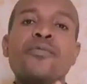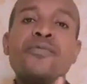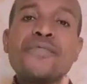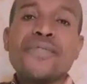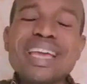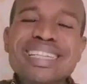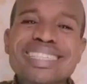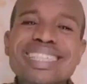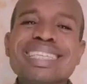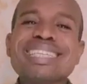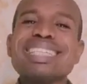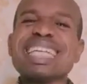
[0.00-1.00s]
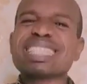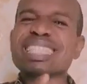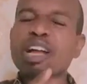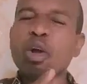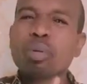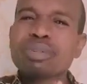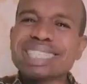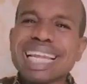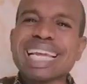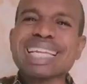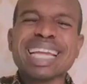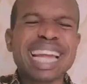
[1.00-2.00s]
faith is the second
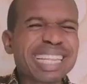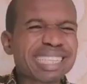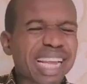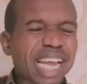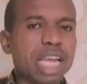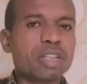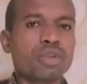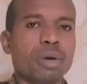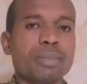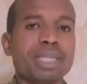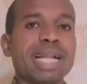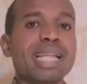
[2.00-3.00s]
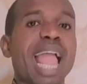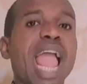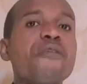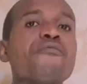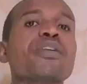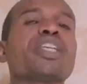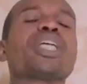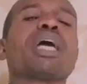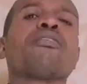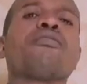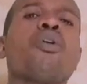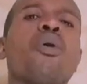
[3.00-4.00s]
thing in the kingdom, that every
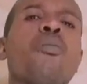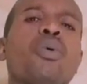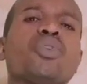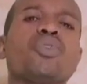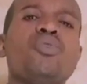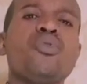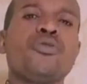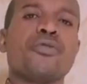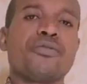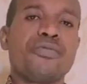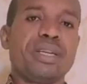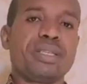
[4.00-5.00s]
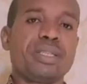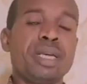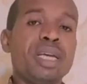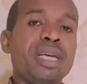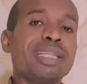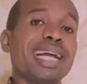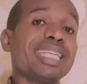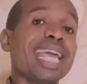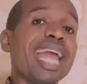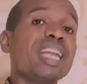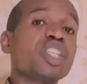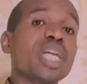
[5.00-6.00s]
child of God must look for faith. That
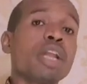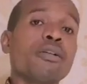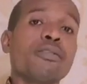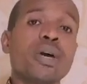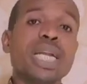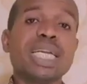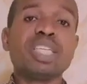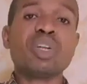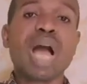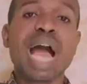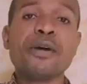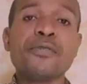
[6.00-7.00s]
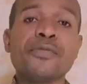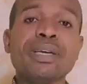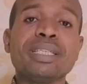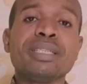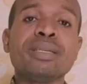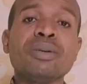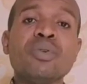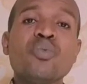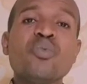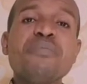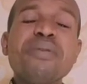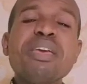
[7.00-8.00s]
any child of God that did not have faith,
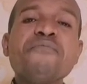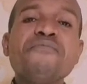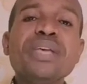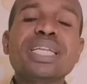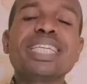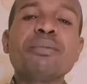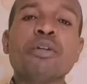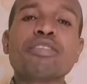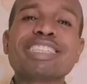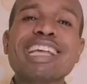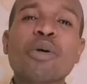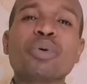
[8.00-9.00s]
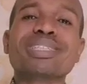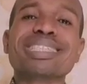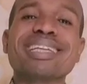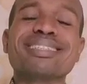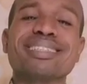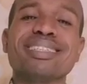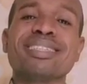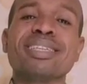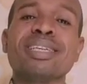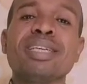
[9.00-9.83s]
we be a victim of circumstances,